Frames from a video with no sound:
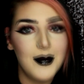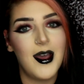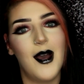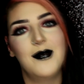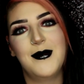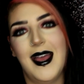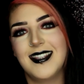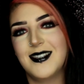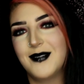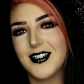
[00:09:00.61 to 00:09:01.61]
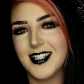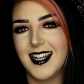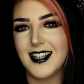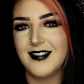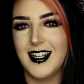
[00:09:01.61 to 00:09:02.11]
you come back to watch the
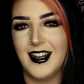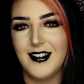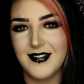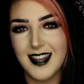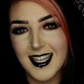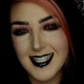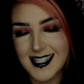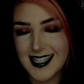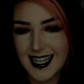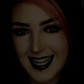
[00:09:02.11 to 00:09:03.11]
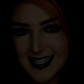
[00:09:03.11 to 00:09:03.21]
next video. See you